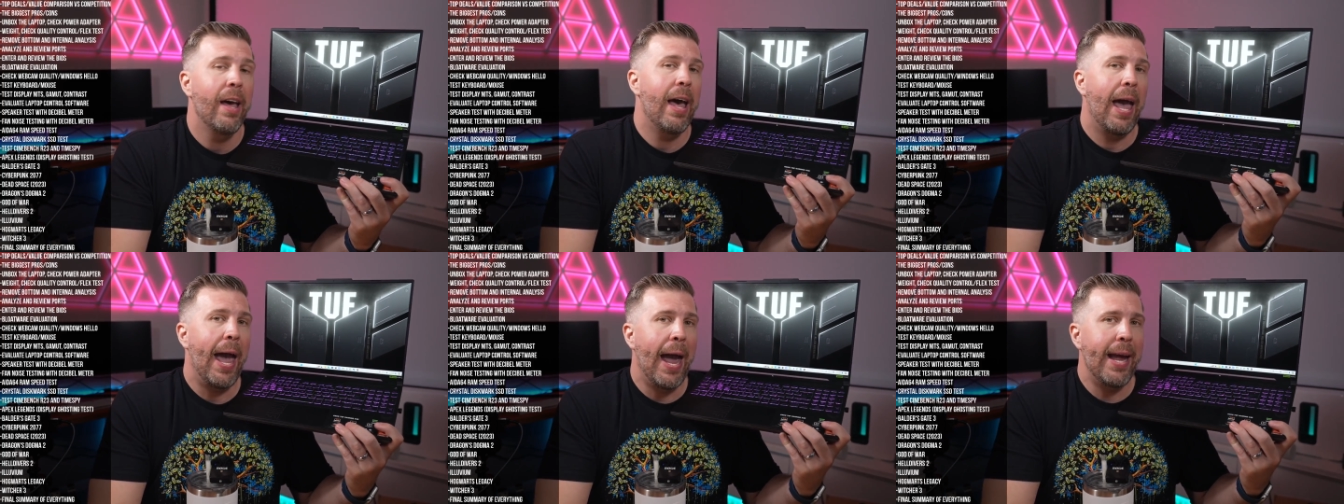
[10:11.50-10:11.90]

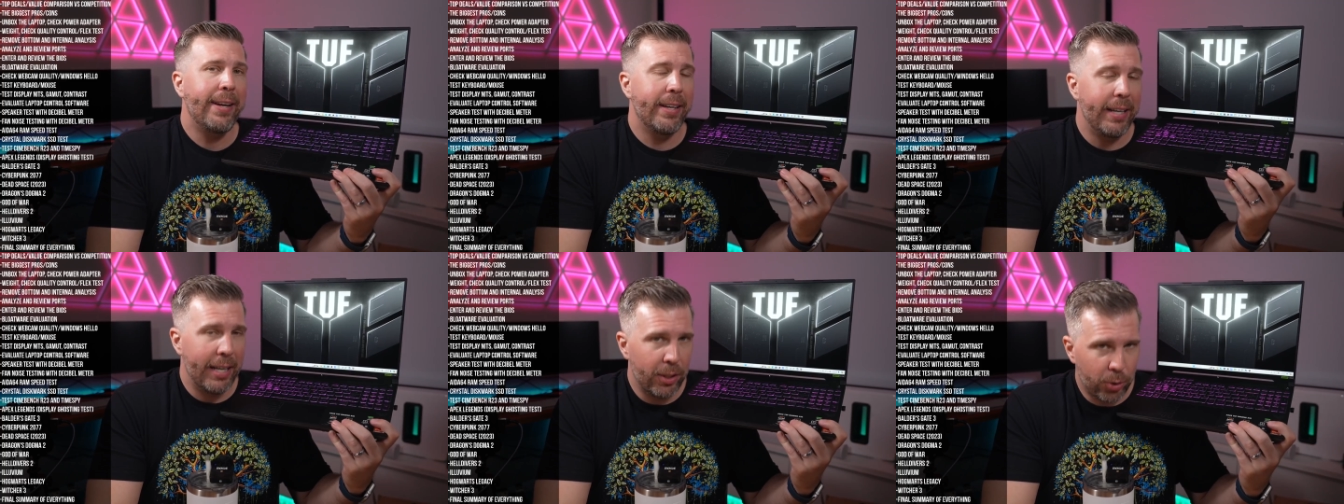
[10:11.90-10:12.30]
and
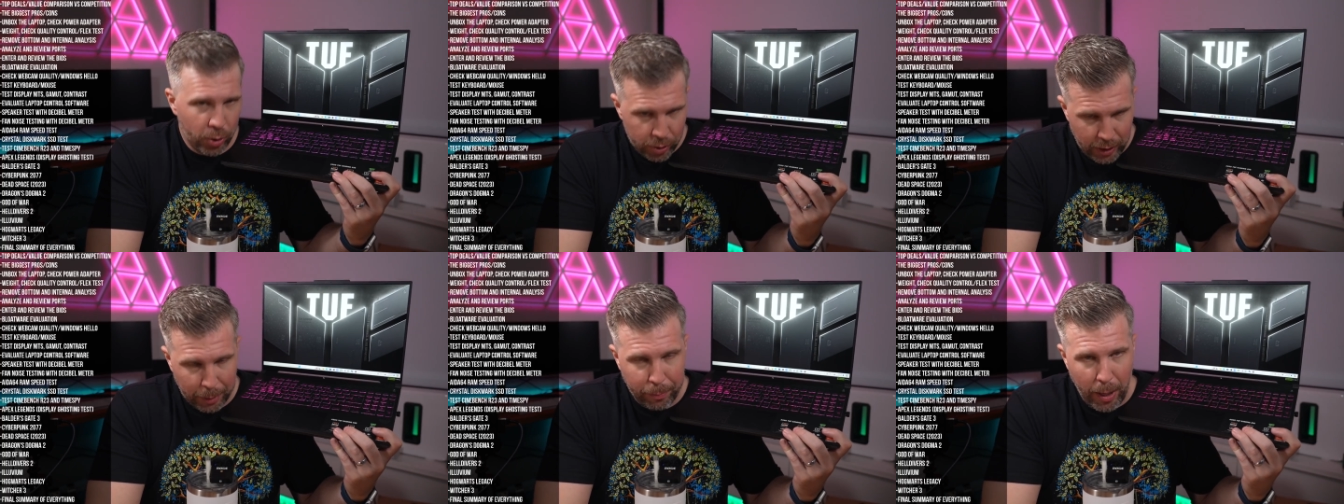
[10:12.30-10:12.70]
an
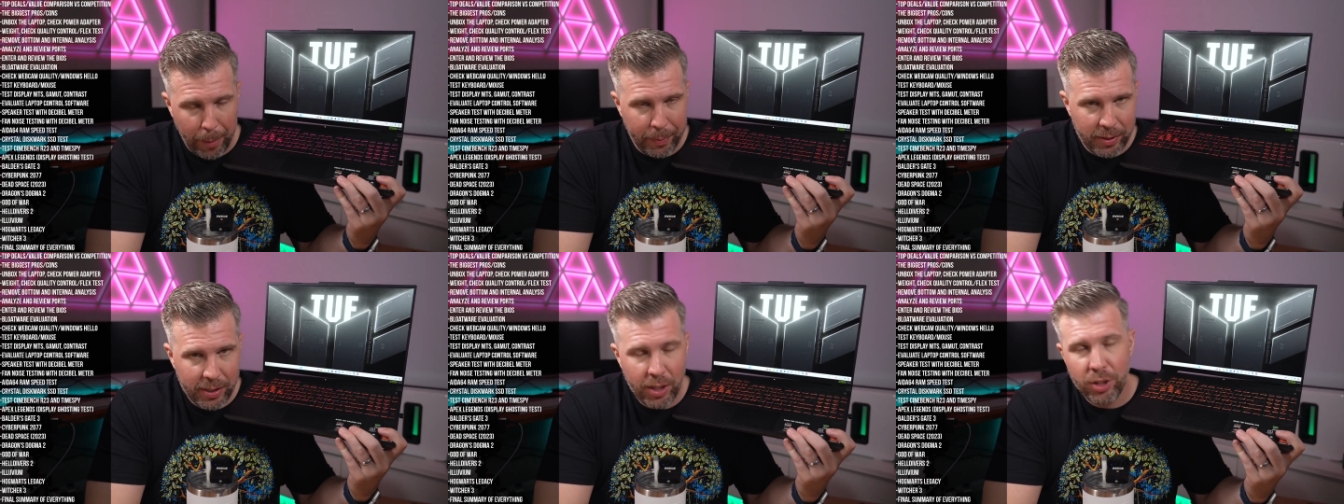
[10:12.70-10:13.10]
interesting
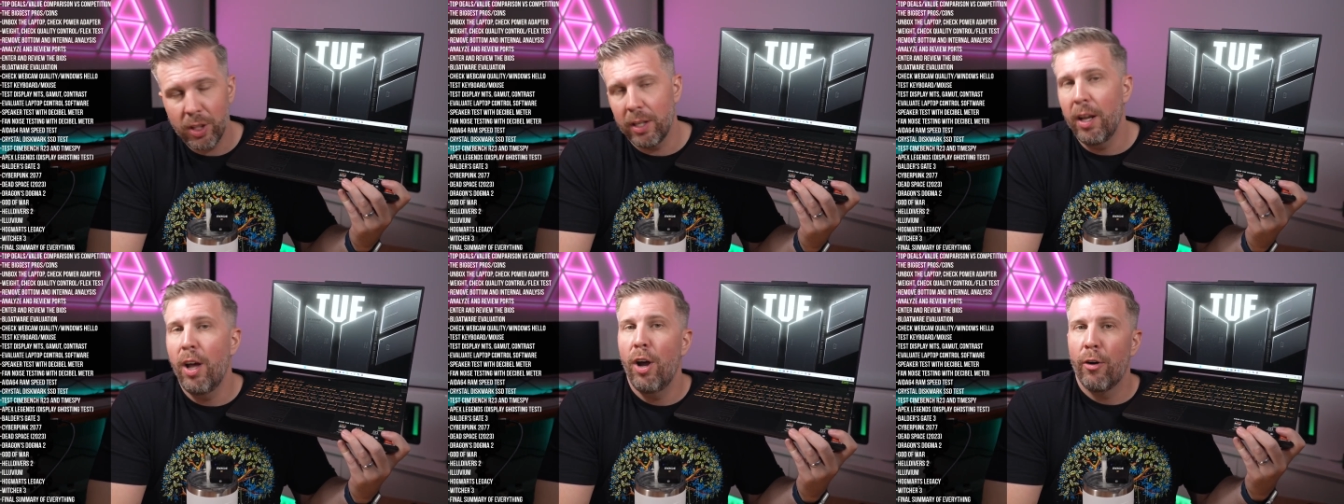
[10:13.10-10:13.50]
proposition
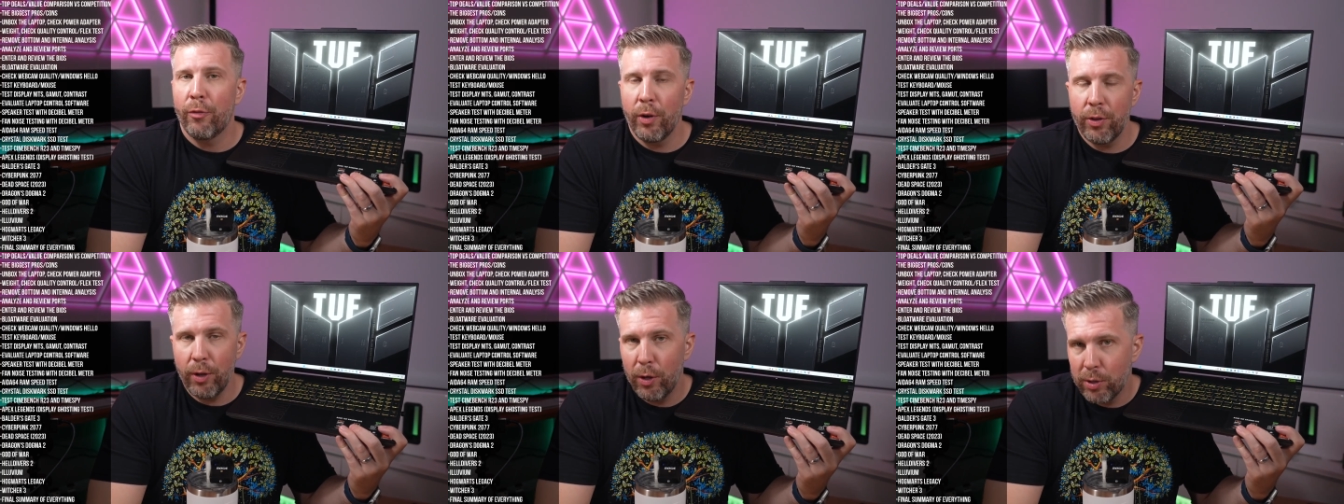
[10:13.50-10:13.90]
for
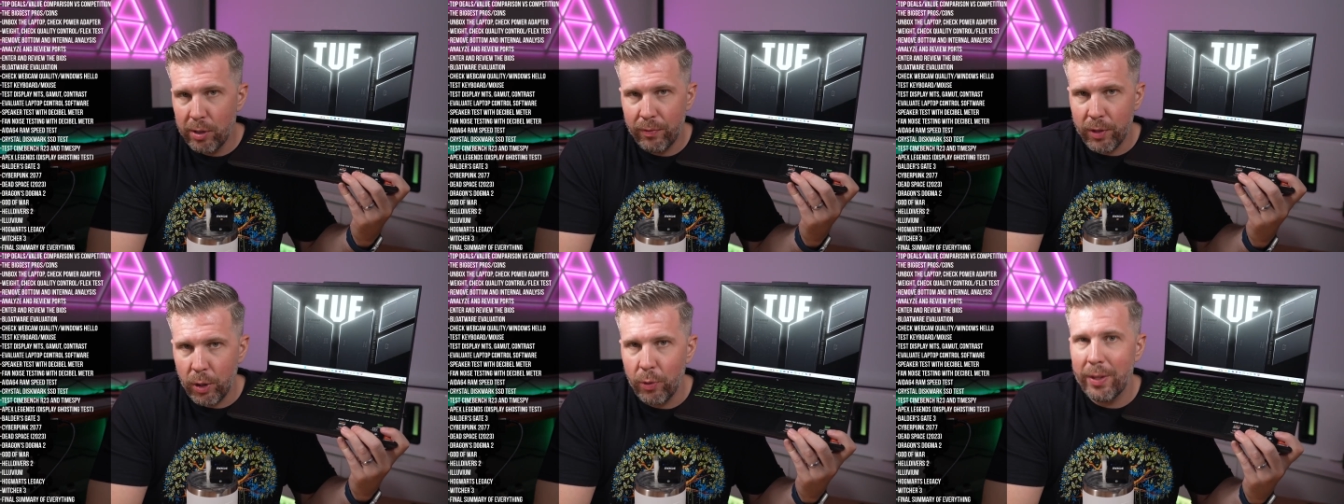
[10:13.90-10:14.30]
those of
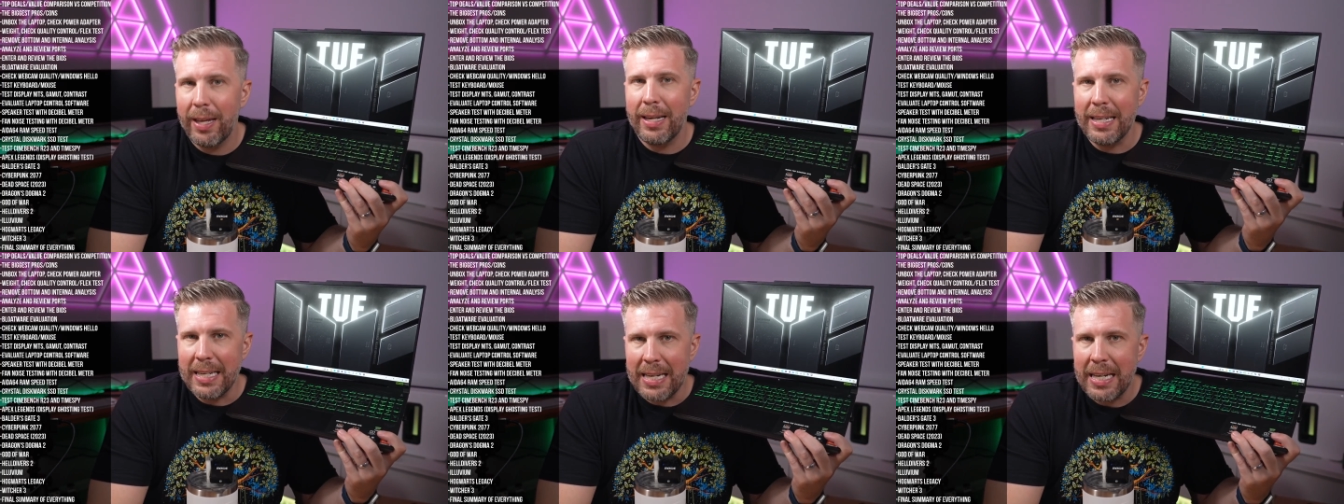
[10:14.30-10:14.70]
you that
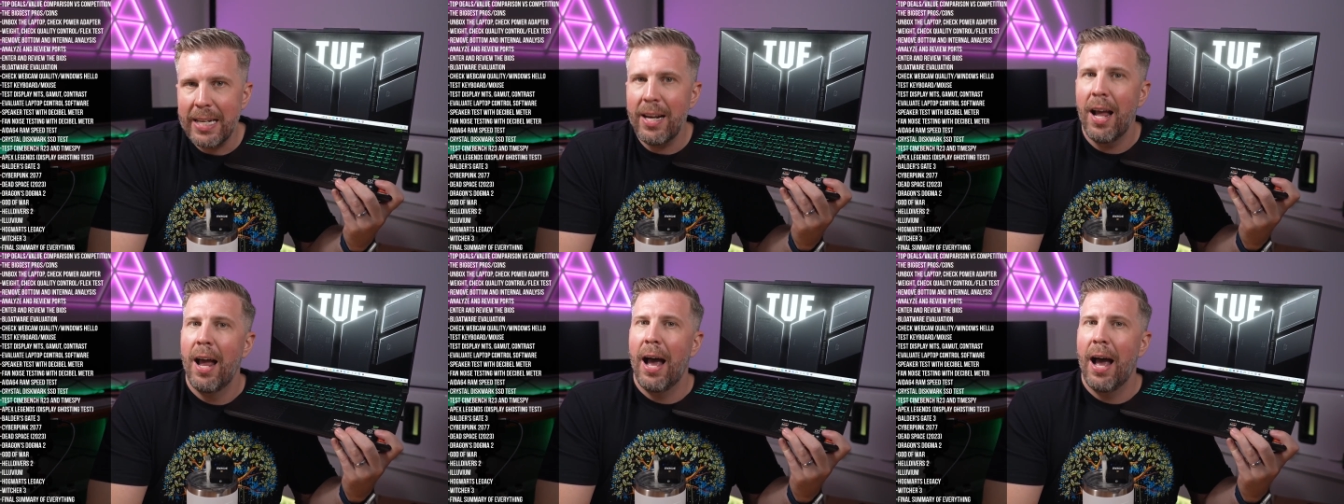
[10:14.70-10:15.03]
need